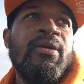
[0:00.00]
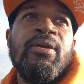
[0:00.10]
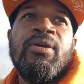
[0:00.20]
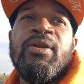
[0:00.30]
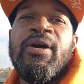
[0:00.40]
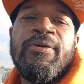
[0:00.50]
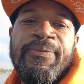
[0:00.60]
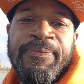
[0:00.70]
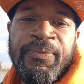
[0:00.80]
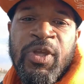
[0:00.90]
You know,
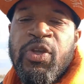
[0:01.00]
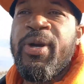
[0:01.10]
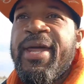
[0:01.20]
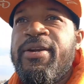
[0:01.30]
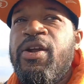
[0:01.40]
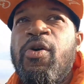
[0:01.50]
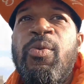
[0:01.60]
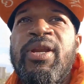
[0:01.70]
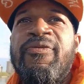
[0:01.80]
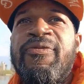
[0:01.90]
you got to know
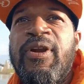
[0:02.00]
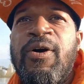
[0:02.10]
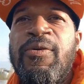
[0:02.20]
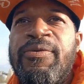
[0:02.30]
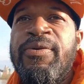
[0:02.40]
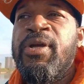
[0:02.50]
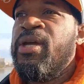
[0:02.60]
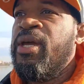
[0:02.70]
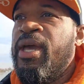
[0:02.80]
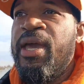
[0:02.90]
when to flow
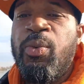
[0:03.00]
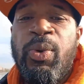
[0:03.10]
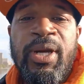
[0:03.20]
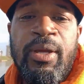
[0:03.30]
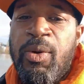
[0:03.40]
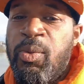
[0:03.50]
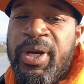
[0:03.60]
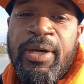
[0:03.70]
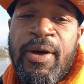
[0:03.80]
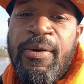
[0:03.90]
and when
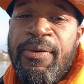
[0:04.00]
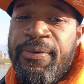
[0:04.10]
to go.